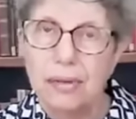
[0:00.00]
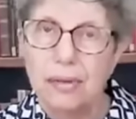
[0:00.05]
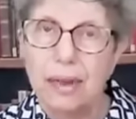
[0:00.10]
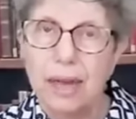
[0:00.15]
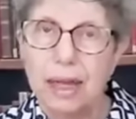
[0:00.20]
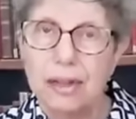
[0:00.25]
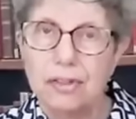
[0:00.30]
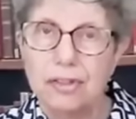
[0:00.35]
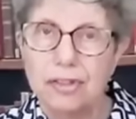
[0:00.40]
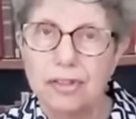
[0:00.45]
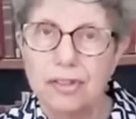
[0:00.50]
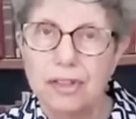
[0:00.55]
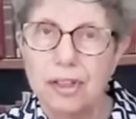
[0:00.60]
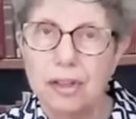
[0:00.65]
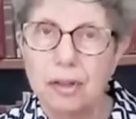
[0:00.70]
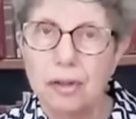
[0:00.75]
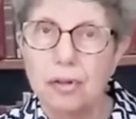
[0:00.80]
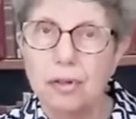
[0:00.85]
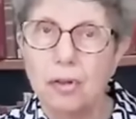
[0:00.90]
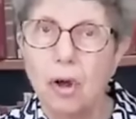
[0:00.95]
They're
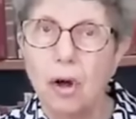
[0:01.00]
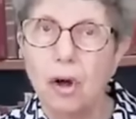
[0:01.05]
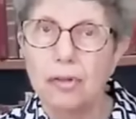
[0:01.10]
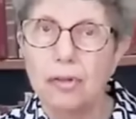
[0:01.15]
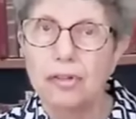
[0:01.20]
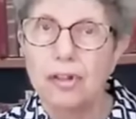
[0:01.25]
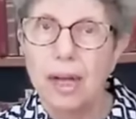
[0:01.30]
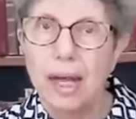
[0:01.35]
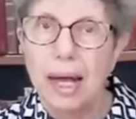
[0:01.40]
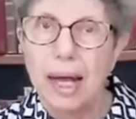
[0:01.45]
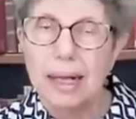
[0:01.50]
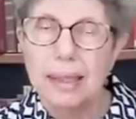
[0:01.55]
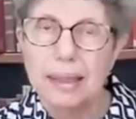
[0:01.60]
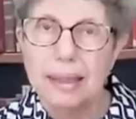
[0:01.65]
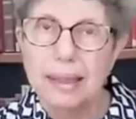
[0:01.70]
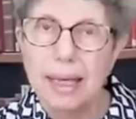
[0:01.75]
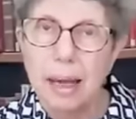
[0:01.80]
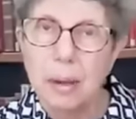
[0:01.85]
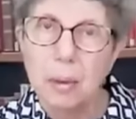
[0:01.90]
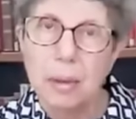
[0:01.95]
still not
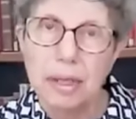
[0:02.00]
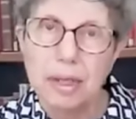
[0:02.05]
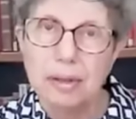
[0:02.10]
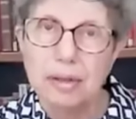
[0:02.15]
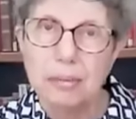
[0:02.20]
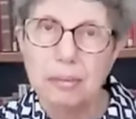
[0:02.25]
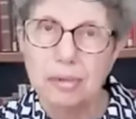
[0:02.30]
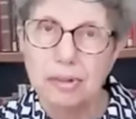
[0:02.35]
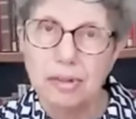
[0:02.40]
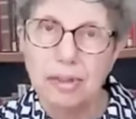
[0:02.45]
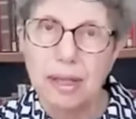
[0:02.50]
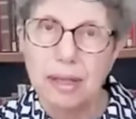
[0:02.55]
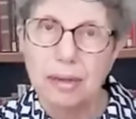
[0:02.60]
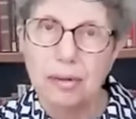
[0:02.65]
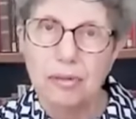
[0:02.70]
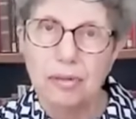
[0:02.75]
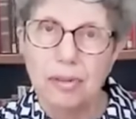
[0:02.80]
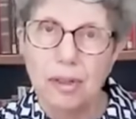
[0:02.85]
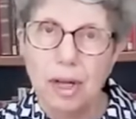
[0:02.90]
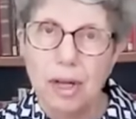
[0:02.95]
allowing
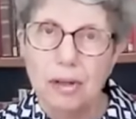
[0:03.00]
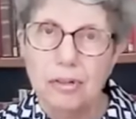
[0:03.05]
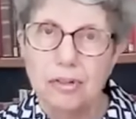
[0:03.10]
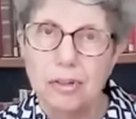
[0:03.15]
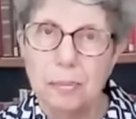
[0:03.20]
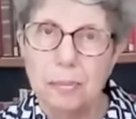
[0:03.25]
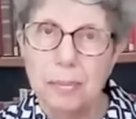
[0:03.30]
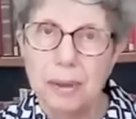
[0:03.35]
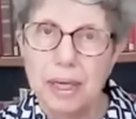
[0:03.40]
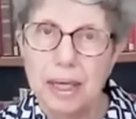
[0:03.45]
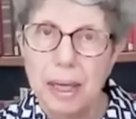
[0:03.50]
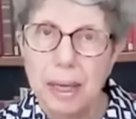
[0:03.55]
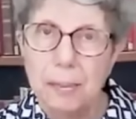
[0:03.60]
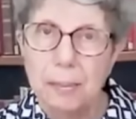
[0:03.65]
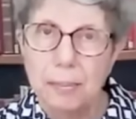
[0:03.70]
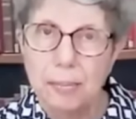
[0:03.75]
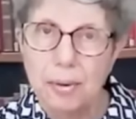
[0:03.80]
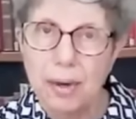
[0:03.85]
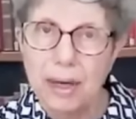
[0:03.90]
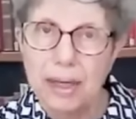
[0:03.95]
themselves to be
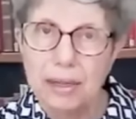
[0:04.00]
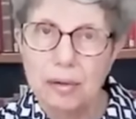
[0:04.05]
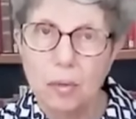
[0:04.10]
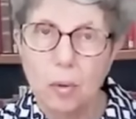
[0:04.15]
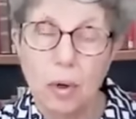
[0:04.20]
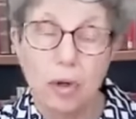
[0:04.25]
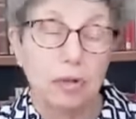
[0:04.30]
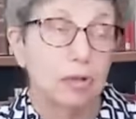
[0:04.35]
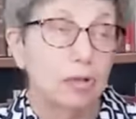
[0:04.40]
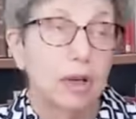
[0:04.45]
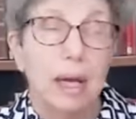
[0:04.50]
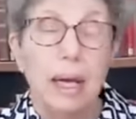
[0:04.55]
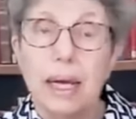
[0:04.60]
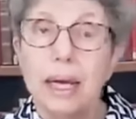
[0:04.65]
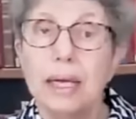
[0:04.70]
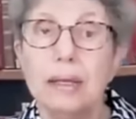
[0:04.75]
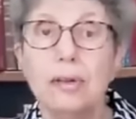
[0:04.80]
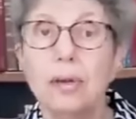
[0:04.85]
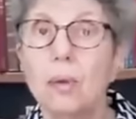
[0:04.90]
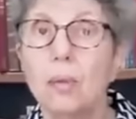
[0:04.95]
brainwashed
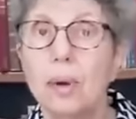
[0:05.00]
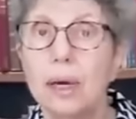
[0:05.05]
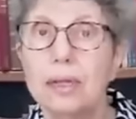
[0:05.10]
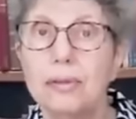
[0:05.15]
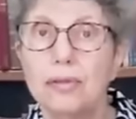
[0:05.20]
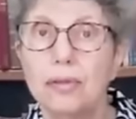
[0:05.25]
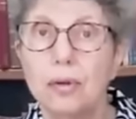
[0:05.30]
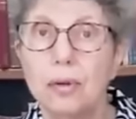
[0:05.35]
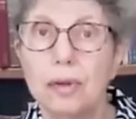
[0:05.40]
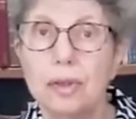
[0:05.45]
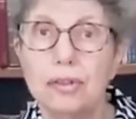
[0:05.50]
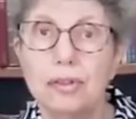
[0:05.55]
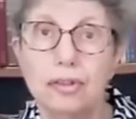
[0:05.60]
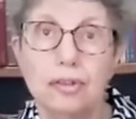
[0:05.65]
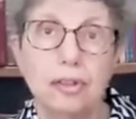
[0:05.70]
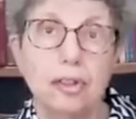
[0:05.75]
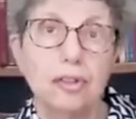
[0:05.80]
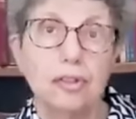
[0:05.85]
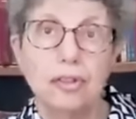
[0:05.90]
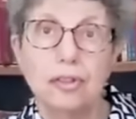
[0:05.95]
in the way, for
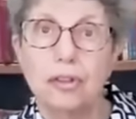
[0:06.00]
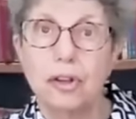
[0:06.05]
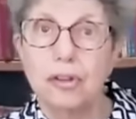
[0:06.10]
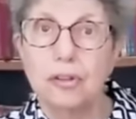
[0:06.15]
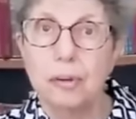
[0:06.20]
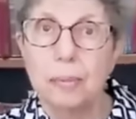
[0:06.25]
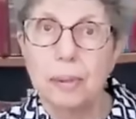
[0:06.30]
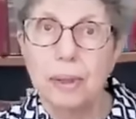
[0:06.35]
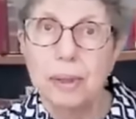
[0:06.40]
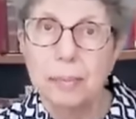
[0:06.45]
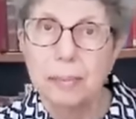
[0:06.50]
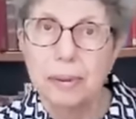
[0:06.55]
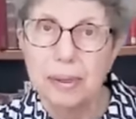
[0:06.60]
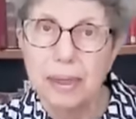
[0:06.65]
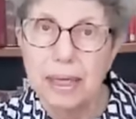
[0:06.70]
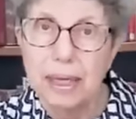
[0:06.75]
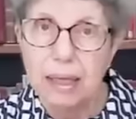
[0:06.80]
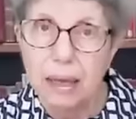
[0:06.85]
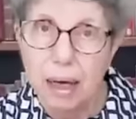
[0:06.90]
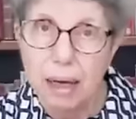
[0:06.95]
instance, that the
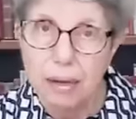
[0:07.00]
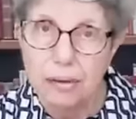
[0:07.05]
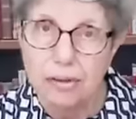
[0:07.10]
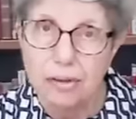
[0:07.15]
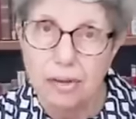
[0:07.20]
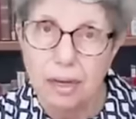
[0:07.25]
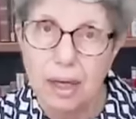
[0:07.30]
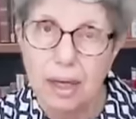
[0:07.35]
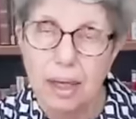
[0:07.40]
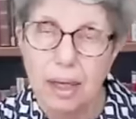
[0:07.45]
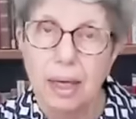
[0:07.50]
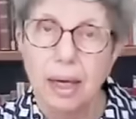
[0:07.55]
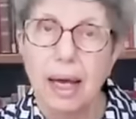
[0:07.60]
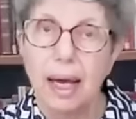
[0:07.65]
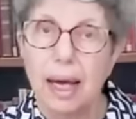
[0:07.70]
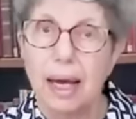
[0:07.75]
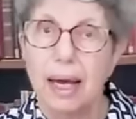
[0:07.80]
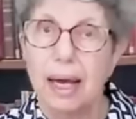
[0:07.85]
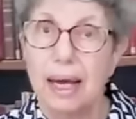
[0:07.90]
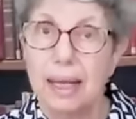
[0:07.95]
people in Gaza
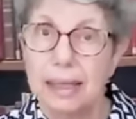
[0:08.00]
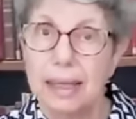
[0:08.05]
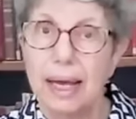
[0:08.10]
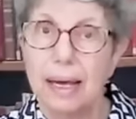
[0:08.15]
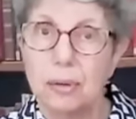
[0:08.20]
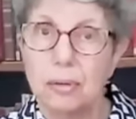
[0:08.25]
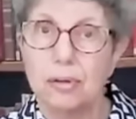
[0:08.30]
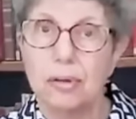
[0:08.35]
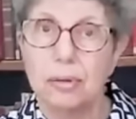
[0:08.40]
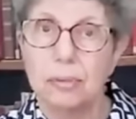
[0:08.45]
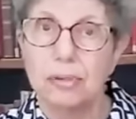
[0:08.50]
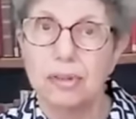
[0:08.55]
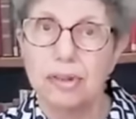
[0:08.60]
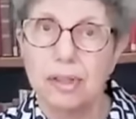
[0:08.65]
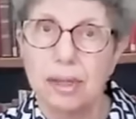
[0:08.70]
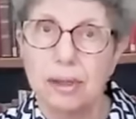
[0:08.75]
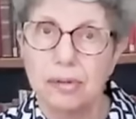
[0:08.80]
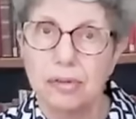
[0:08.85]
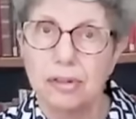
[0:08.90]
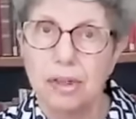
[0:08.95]
allowed
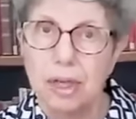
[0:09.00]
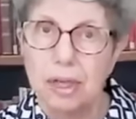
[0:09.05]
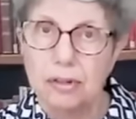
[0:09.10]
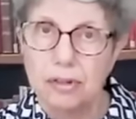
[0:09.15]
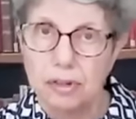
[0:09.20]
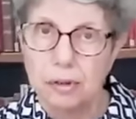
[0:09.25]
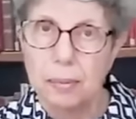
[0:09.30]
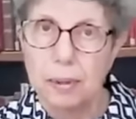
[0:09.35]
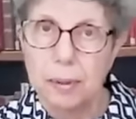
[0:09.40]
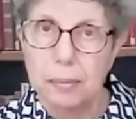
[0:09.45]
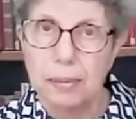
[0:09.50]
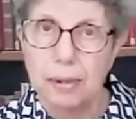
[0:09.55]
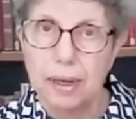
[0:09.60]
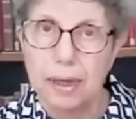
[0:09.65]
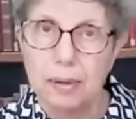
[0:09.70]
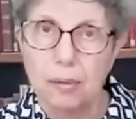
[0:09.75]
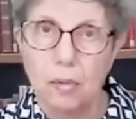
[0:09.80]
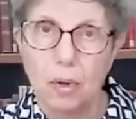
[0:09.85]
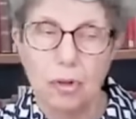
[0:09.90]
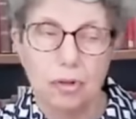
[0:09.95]
themselves to be
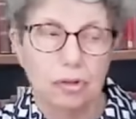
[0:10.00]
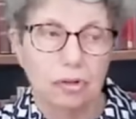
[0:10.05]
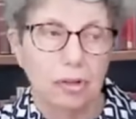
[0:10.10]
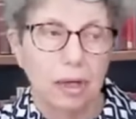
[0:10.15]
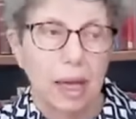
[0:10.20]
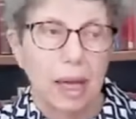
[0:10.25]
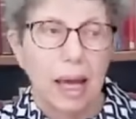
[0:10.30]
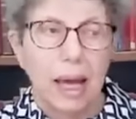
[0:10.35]
brainwashed.